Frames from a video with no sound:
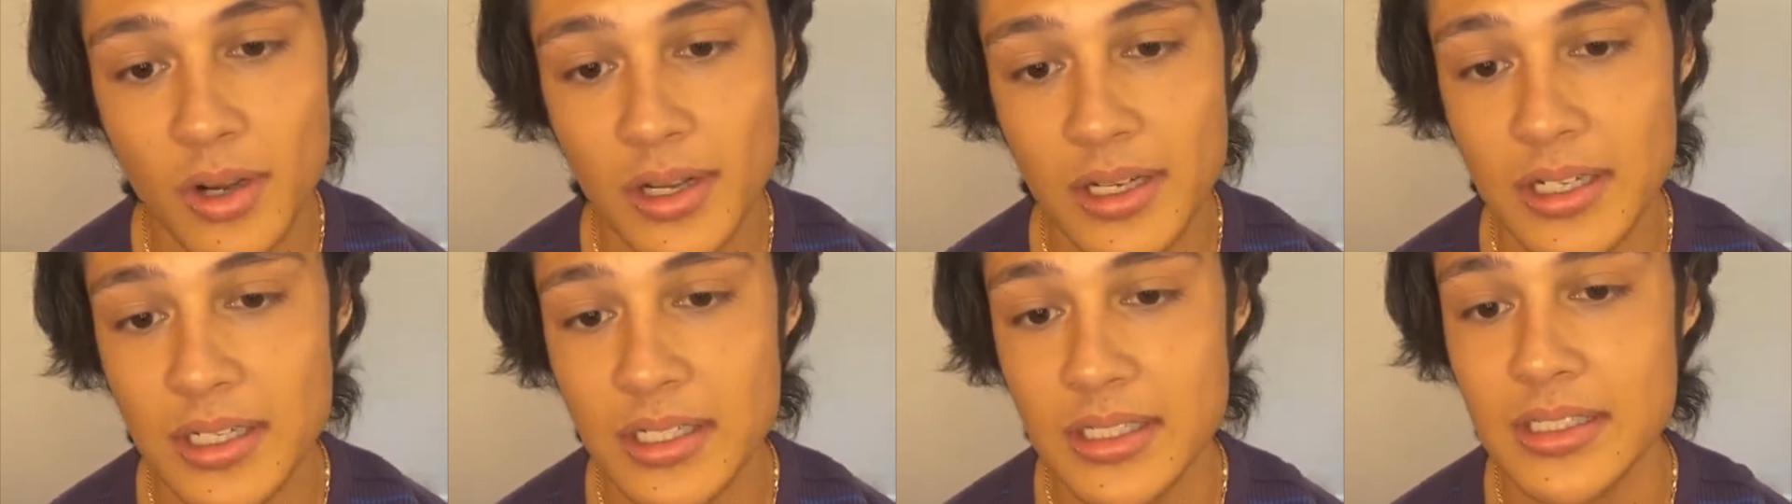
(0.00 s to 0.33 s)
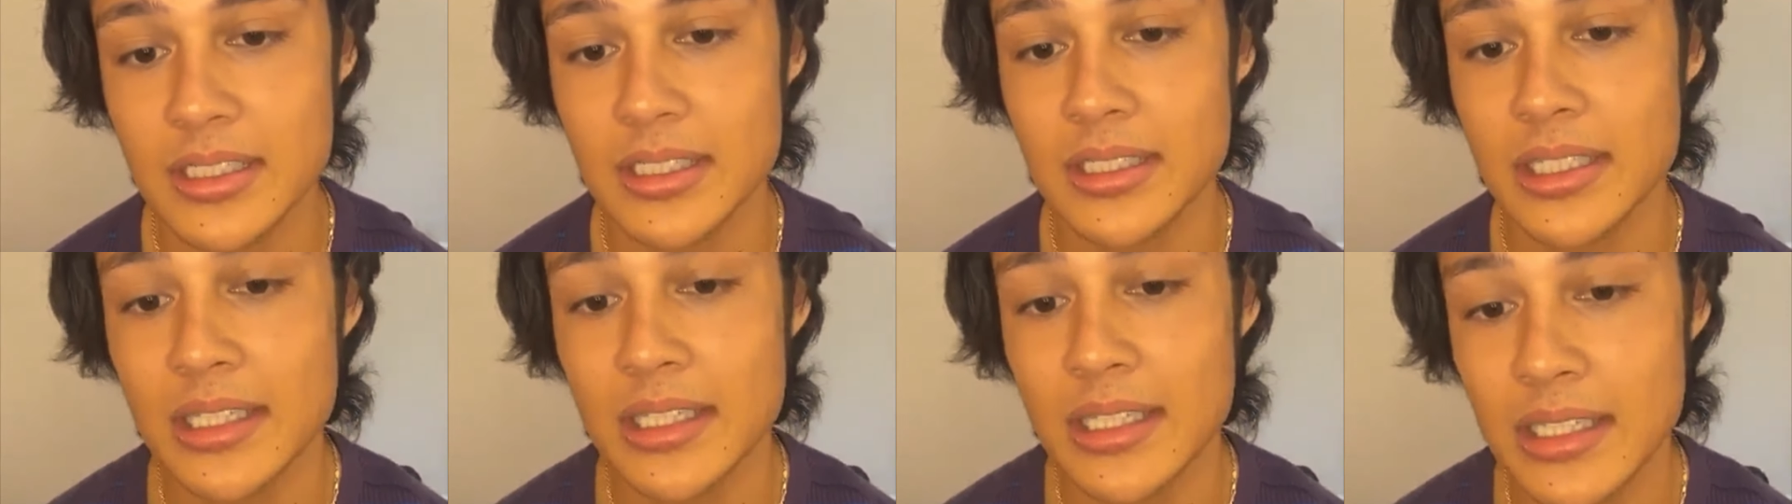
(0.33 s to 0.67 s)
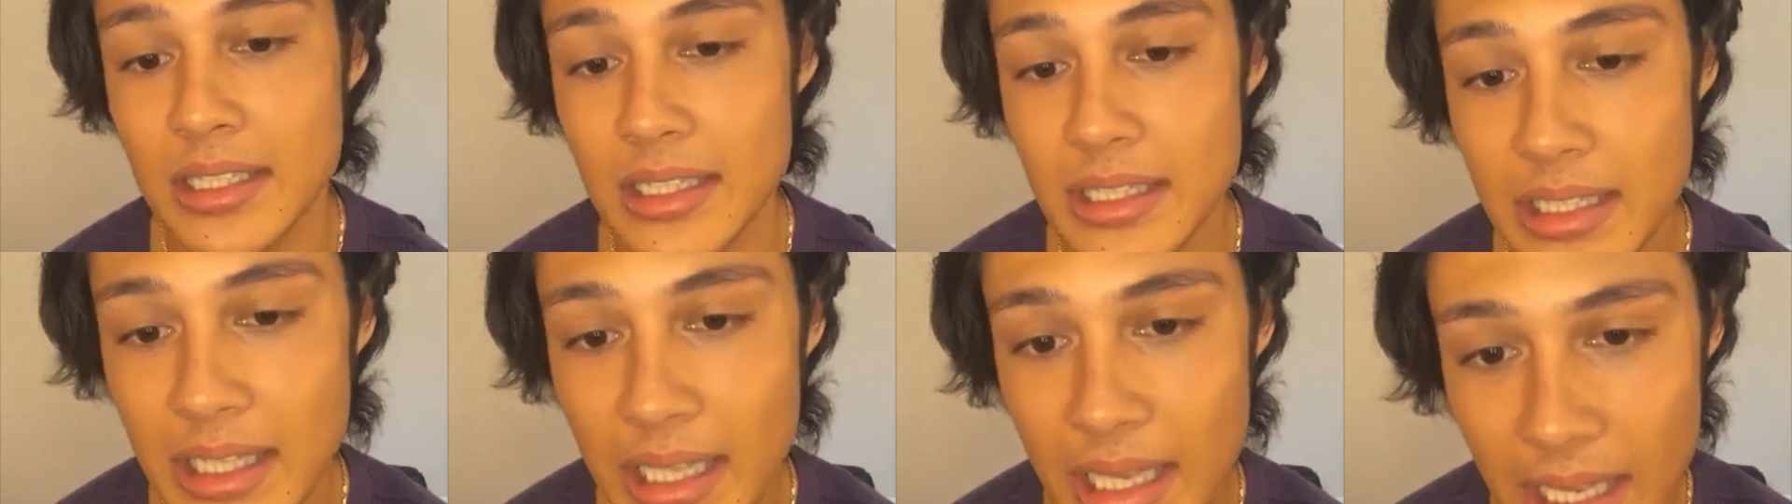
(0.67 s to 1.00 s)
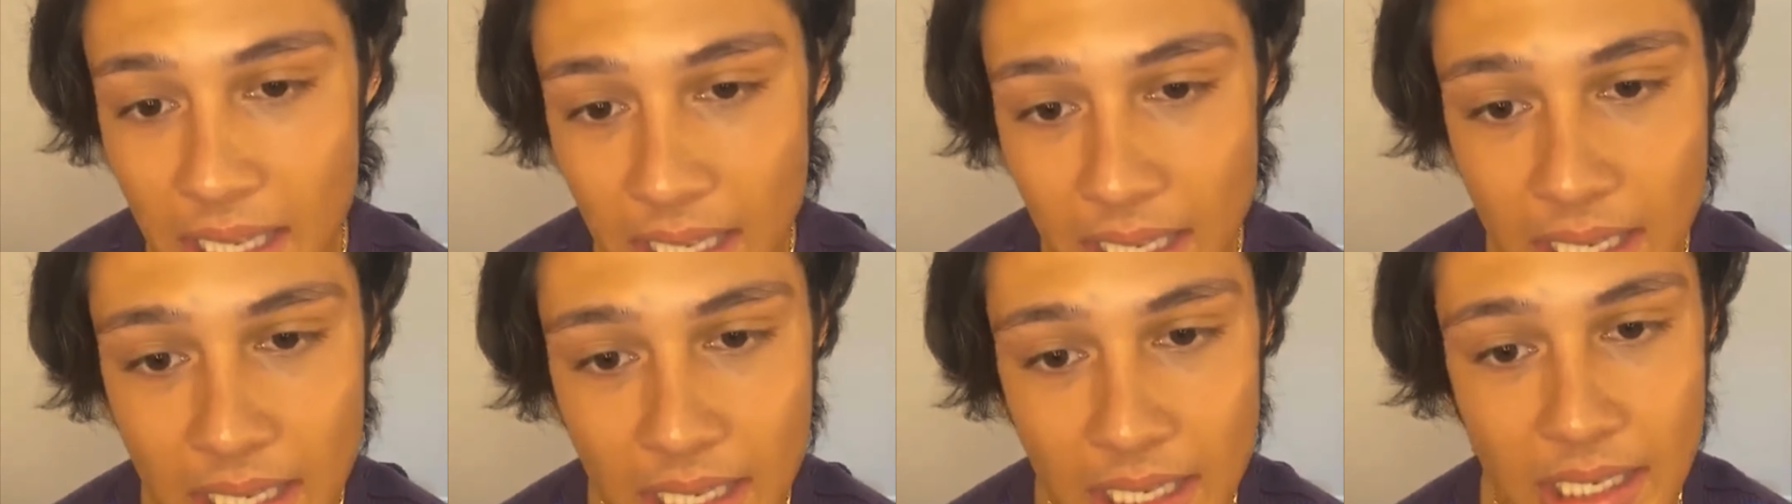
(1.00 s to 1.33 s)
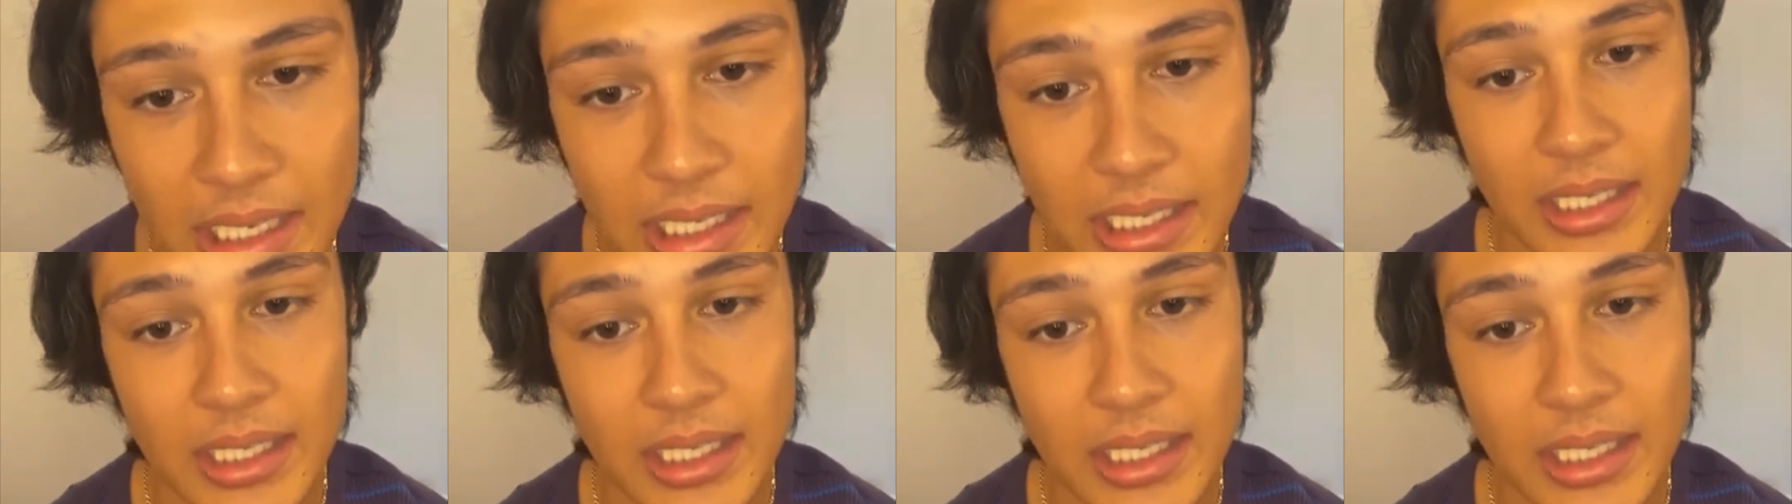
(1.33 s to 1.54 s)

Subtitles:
today.